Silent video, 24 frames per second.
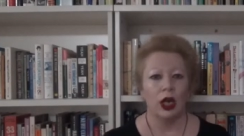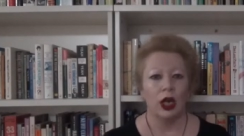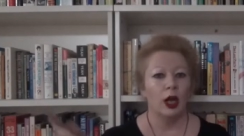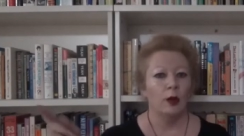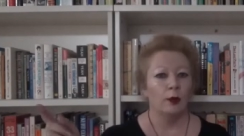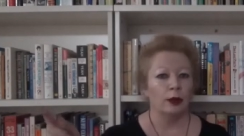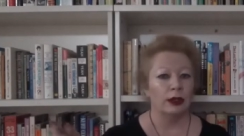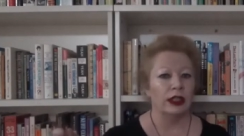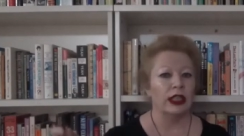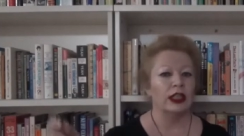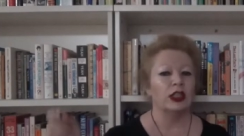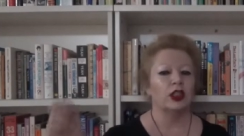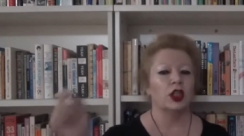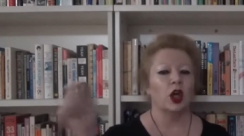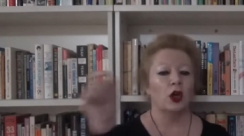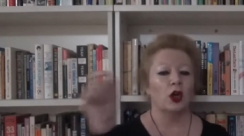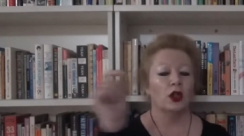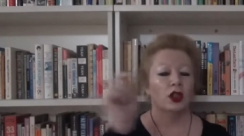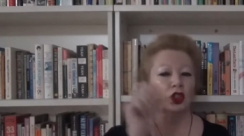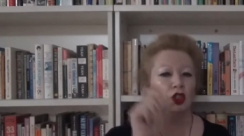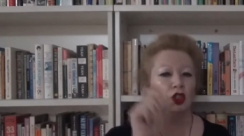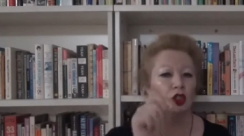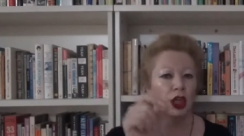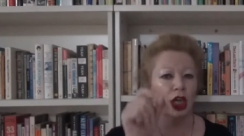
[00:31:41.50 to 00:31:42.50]
But let's go to
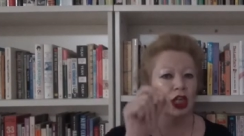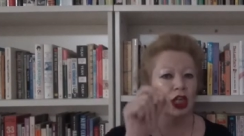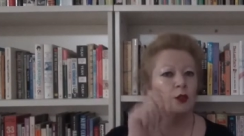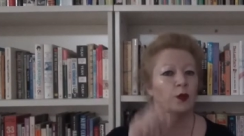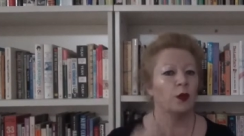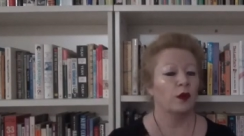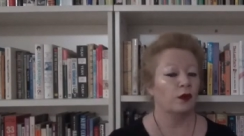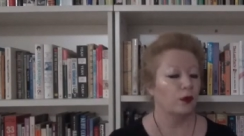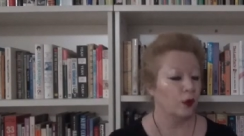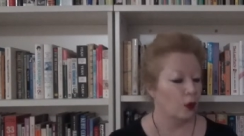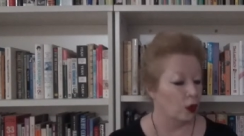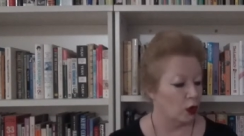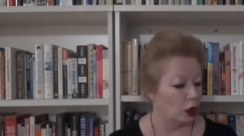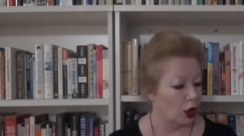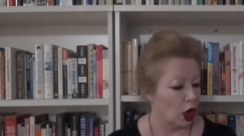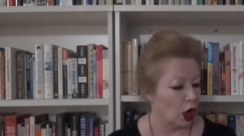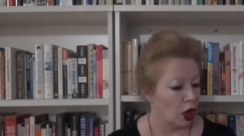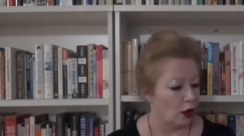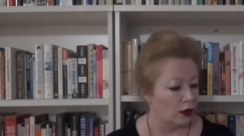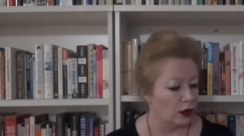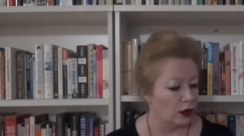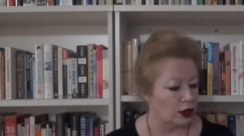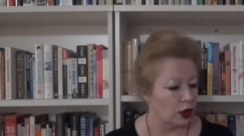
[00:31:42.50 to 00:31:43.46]
just before COVID.